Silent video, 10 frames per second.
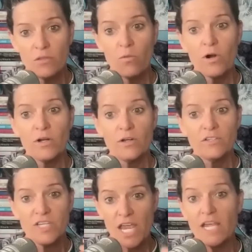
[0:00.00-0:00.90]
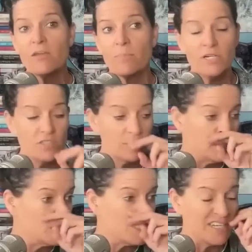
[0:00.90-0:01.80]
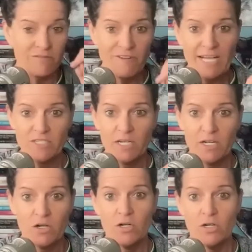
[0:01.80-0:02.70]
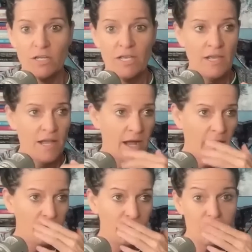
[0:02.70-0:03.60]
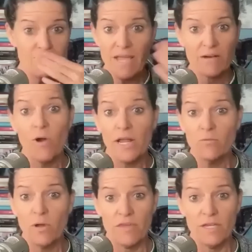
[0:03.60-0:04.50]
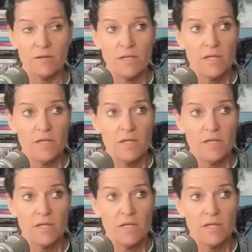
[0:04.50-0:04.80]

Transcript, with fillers: the world take the principles of Fast Like a Girl um, and run with it.